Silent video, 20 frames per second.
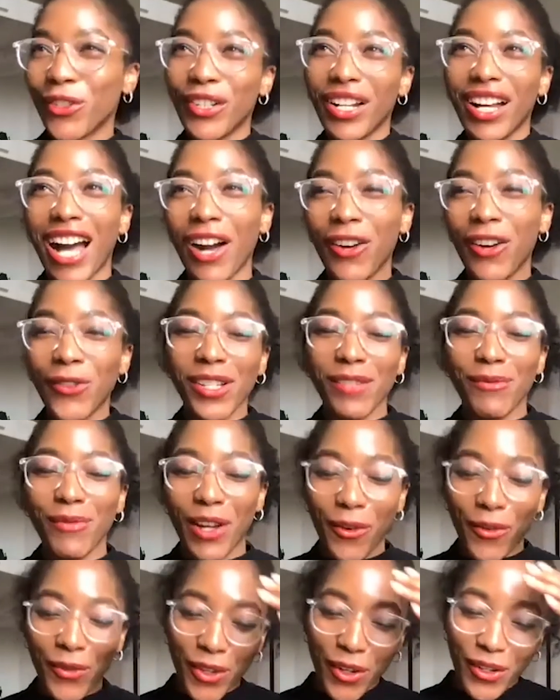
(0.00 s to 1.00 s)
hours, but
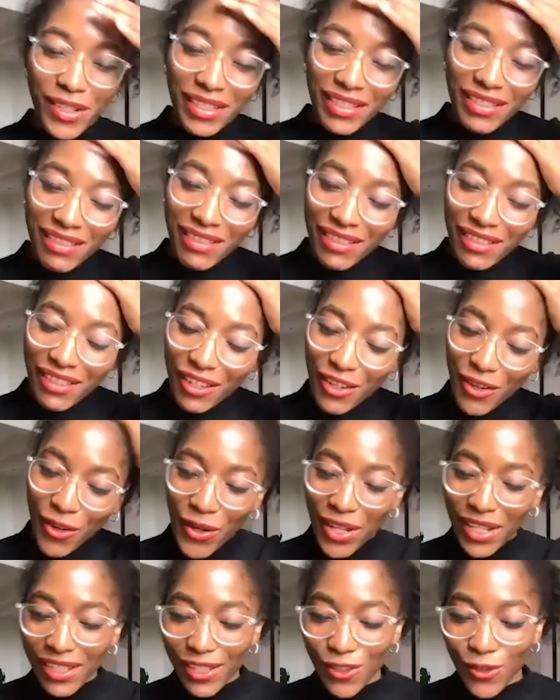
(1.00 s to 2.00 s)
I will not go
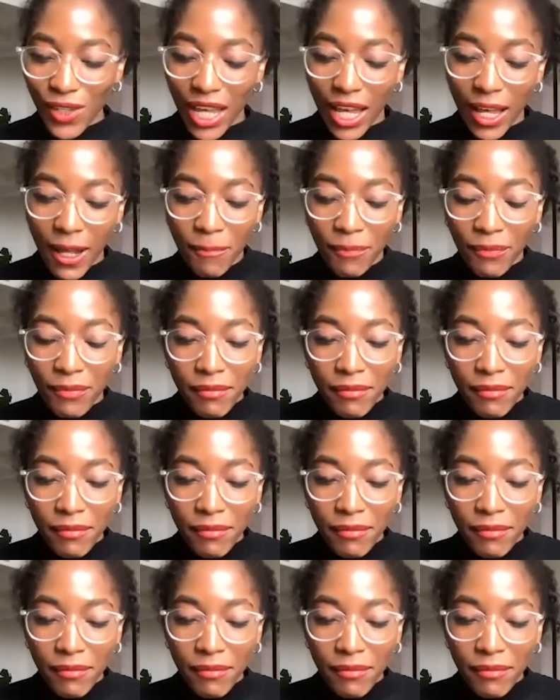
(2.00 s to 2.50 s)
into that.